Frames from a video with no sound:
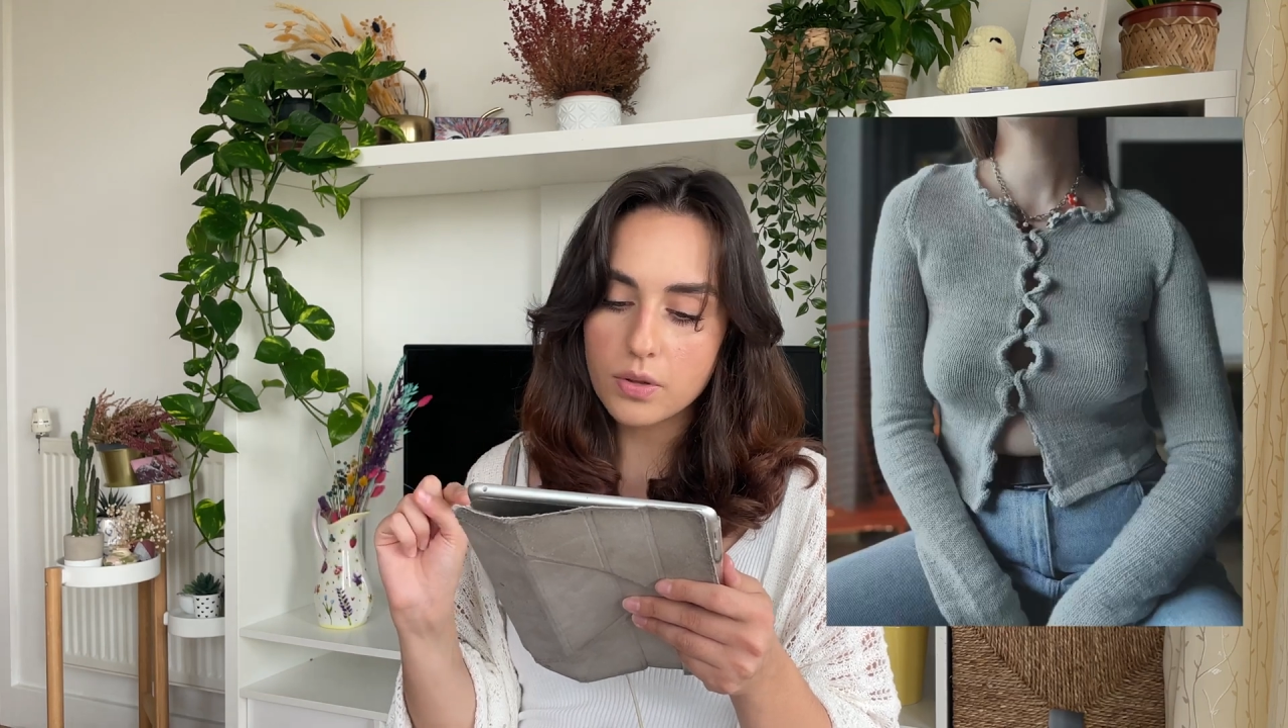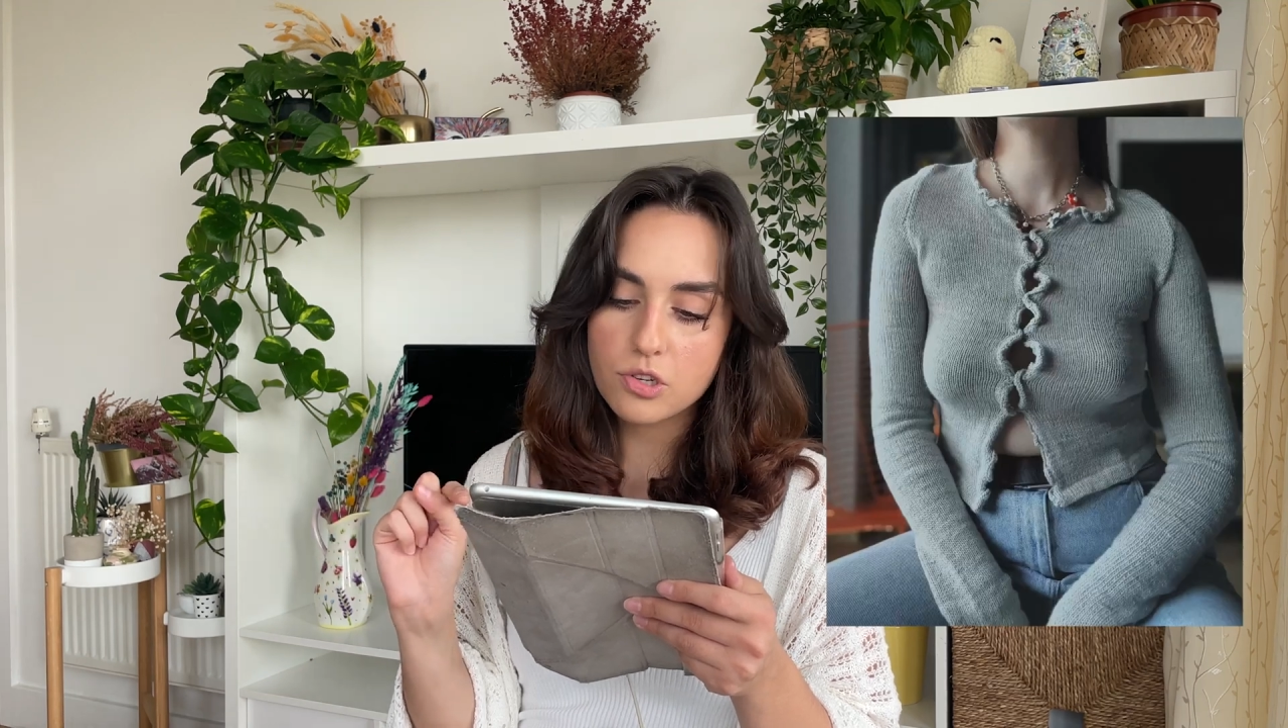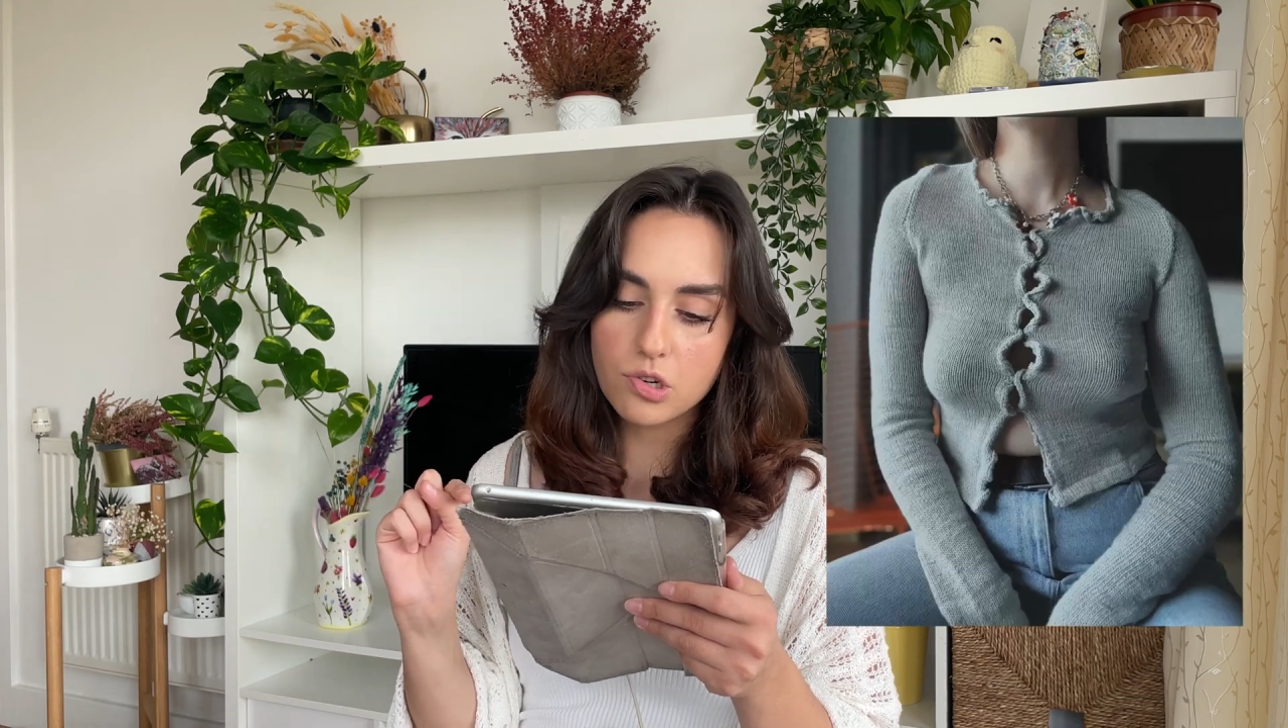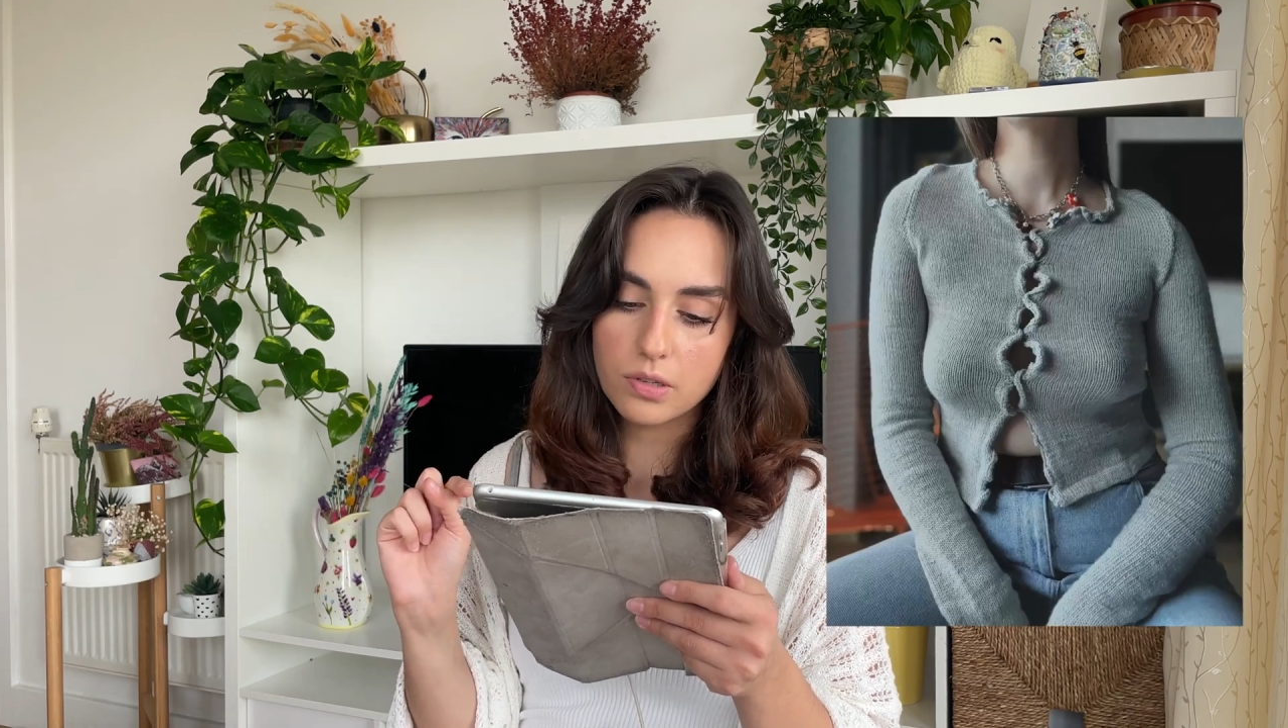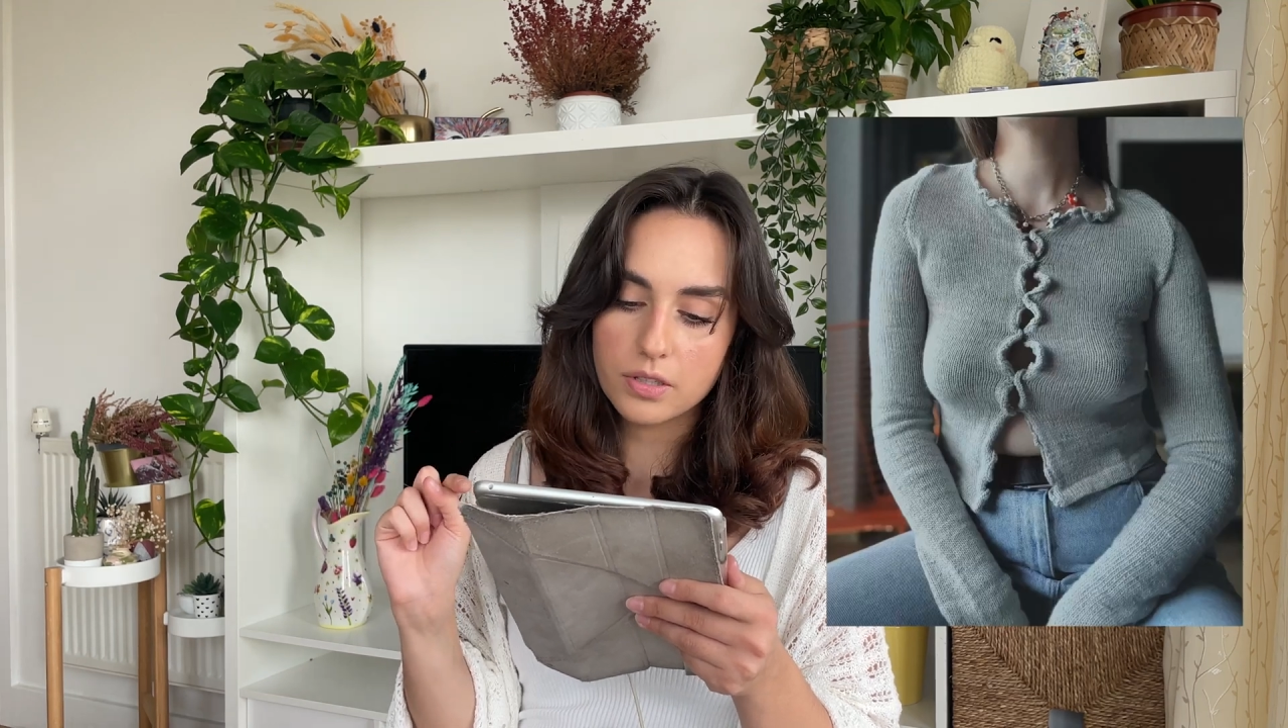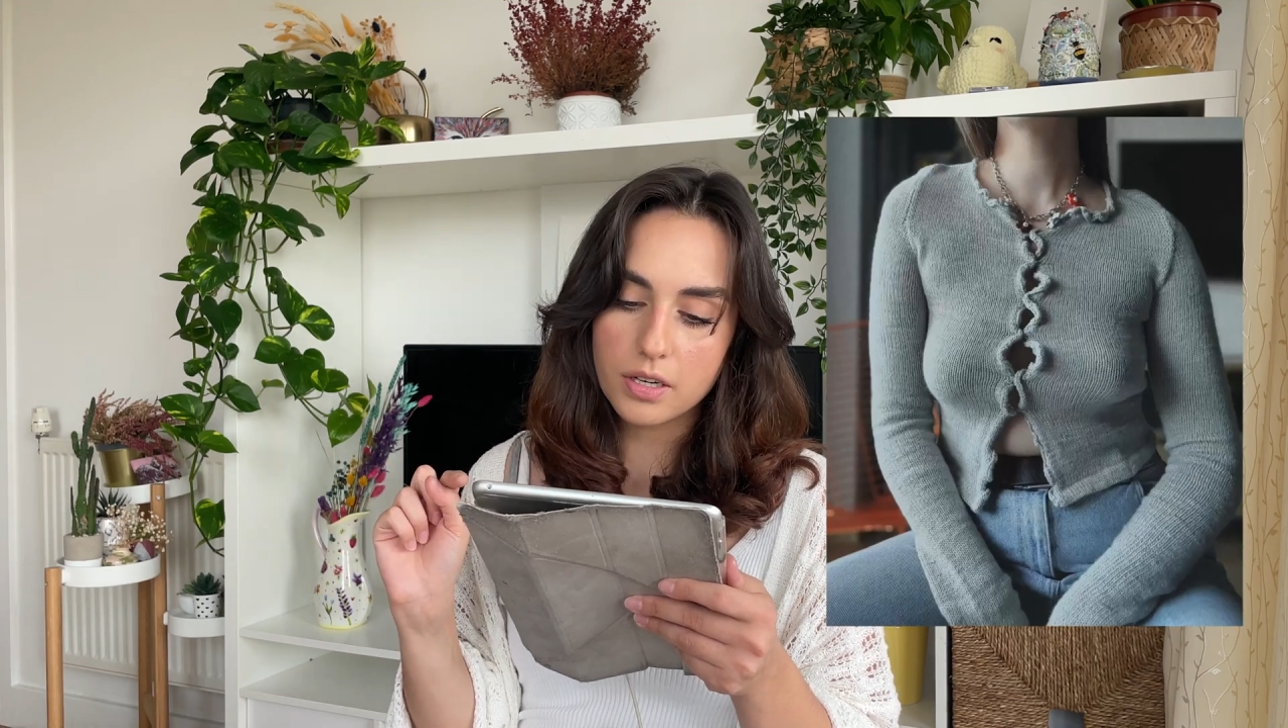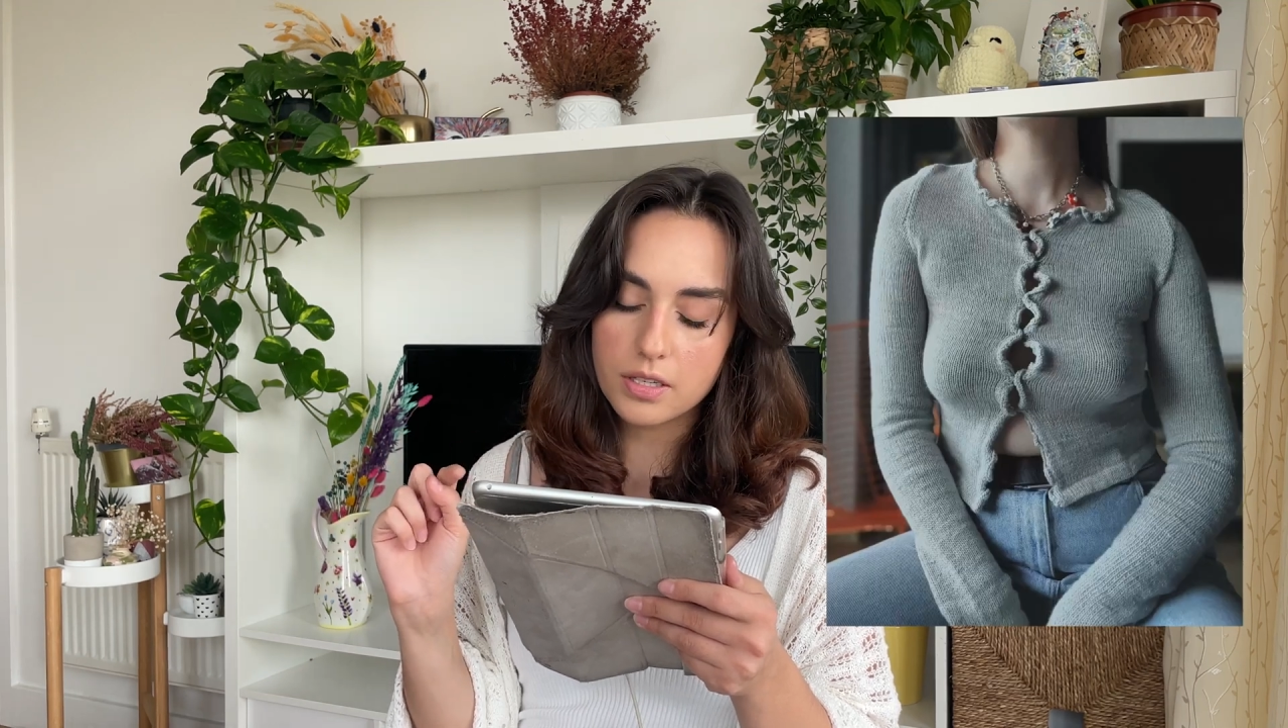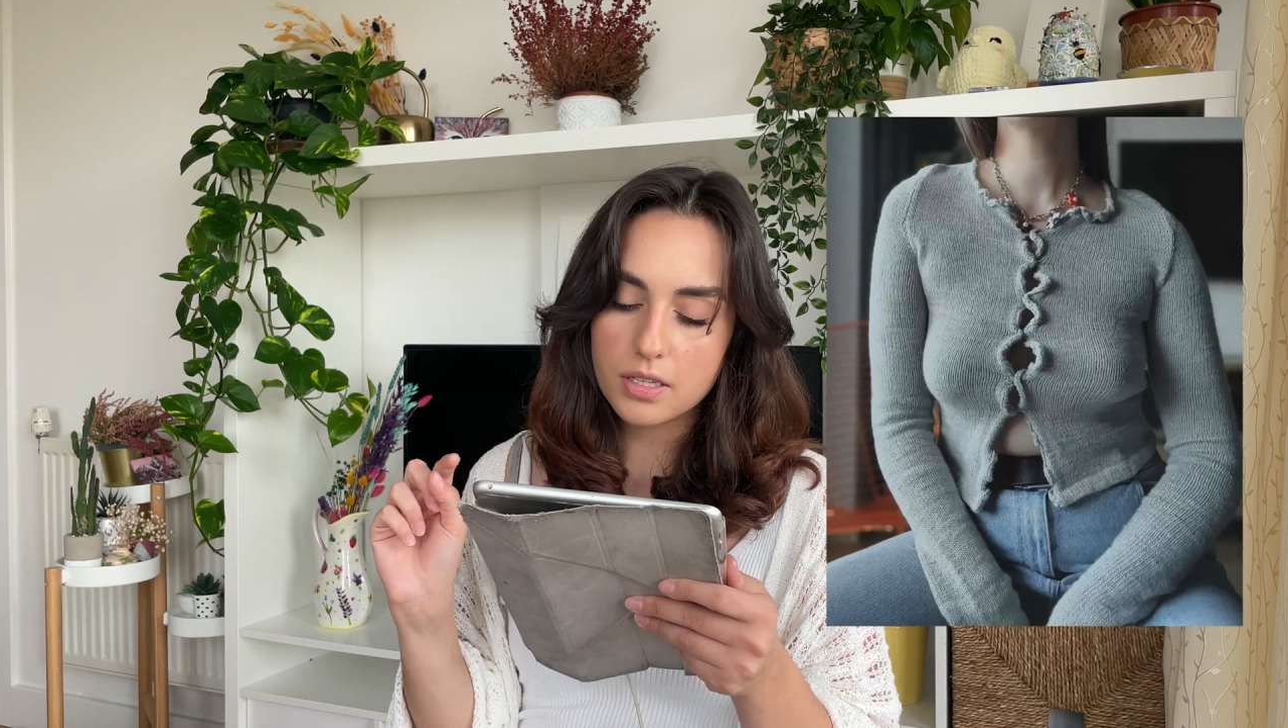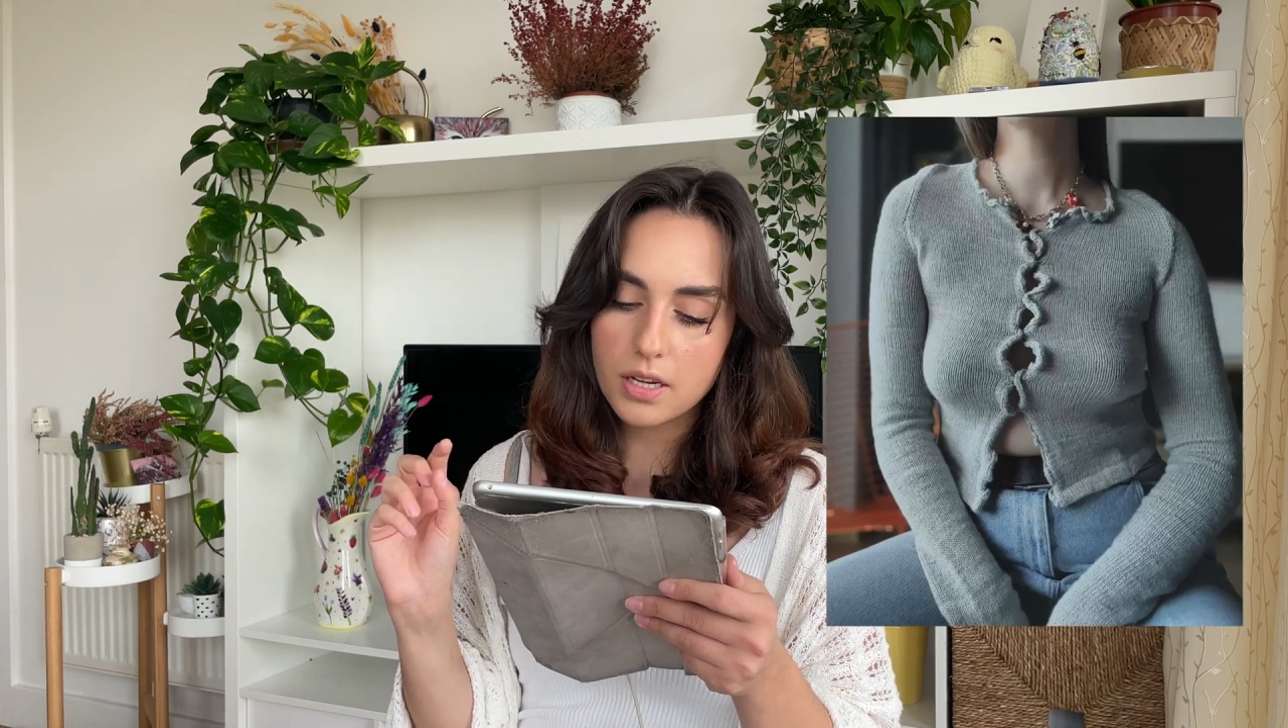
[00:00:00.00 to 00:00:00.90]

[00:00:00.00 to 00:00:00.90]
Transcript: the shoulders,